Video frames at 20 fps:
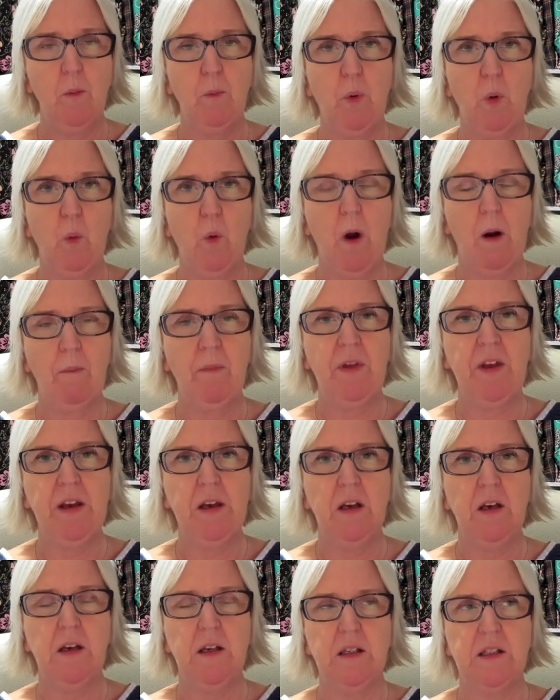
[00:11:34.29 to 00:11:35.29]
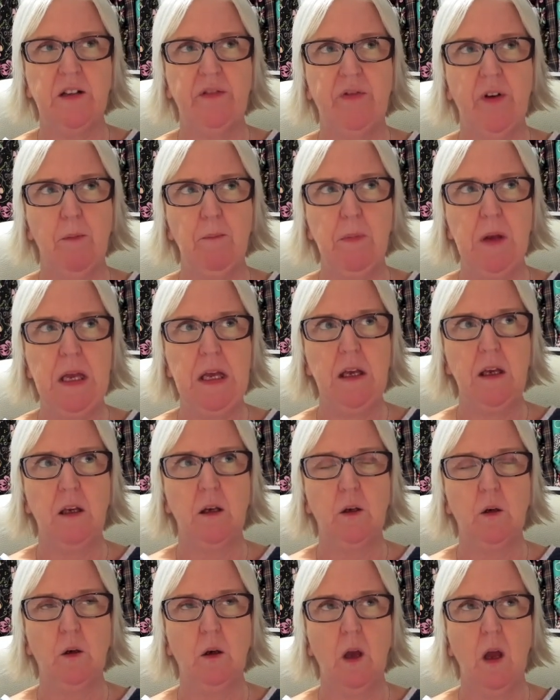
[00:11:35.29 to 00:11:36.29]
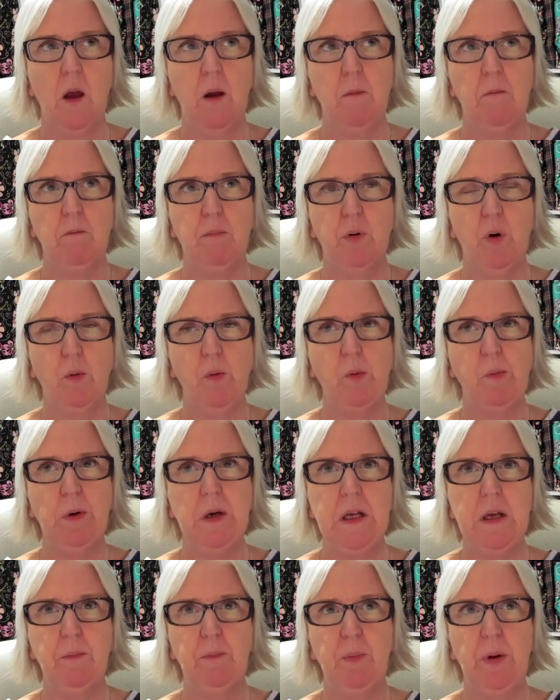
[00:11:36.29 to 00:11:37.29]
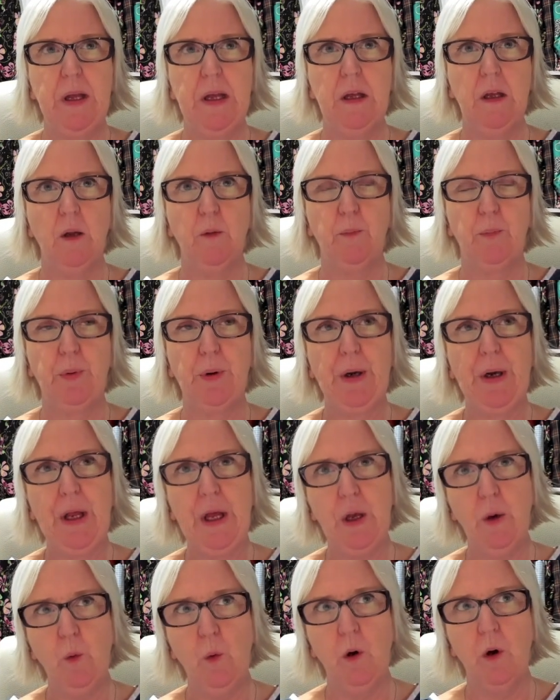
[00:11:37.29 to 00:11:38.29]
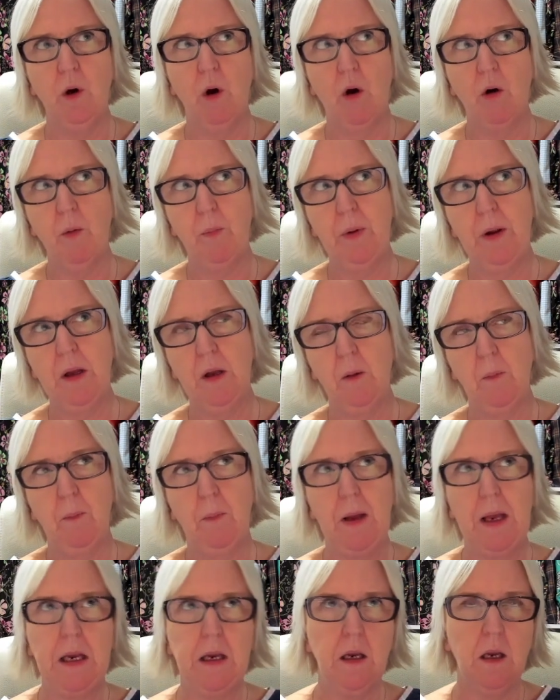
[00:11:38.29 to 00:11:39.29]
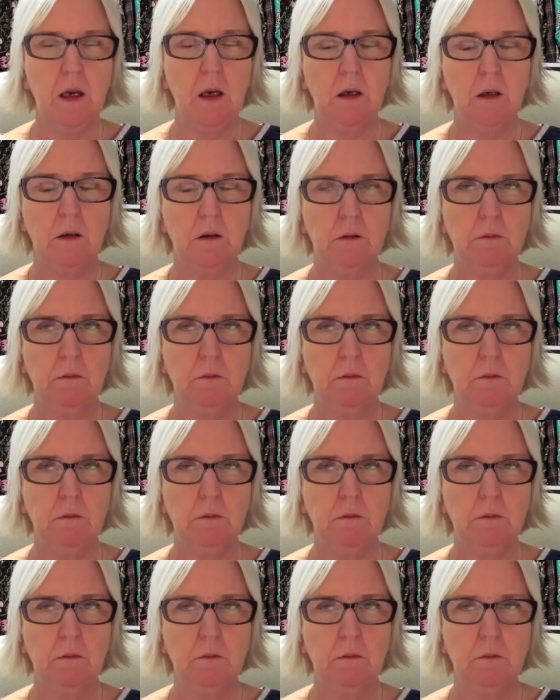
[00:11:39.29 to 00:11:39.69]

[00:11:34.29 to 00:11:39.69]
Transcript: but what I'm thinking is, if I make probably a pale blue or a pale pink,